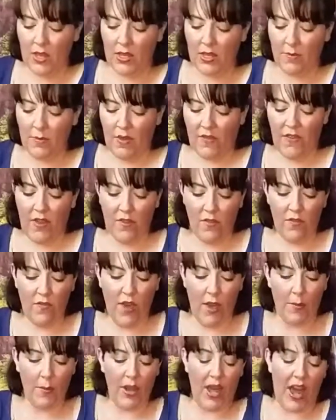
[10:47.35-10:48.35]
This is my favorite
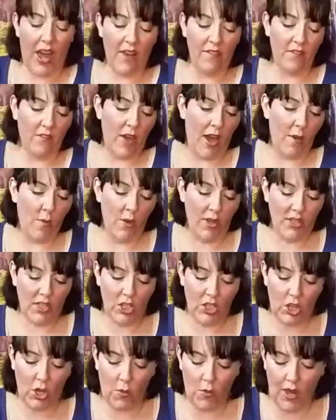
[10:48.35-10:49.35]
fabric. I went
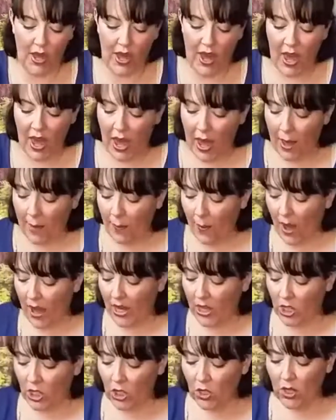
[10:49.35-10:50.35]
to Joann. I bought
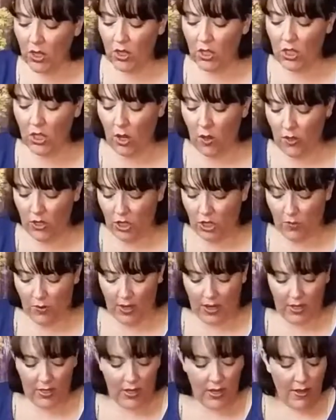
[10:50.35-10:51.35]
it 2 years ago at
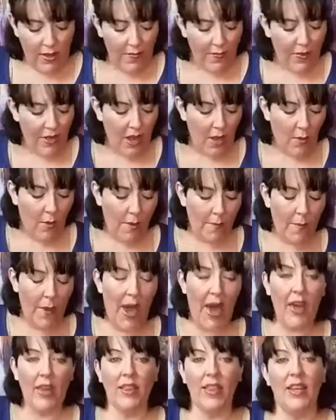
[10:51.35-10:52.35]
Joann's. I went
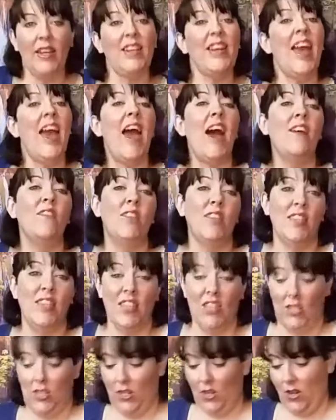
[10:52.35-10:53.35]
back. They didn't have it
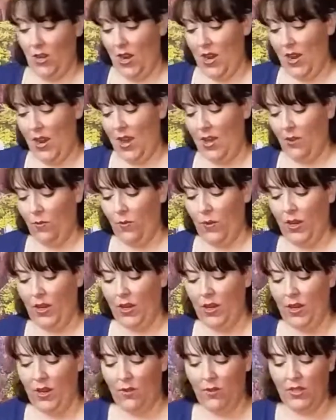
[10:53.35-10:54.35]
this year at
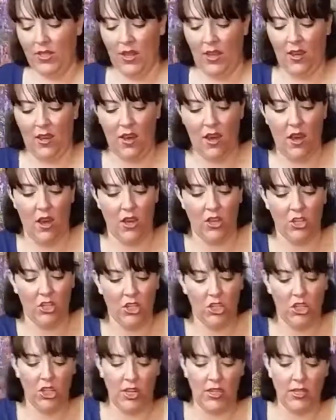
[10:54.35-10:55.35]
Halloween. And I was like, oh,
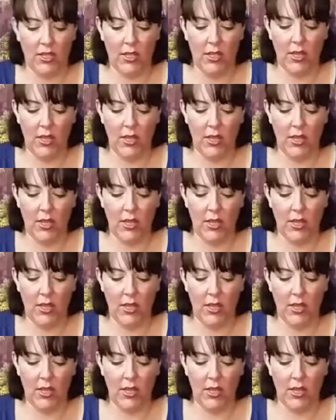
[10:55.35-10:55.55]
shit.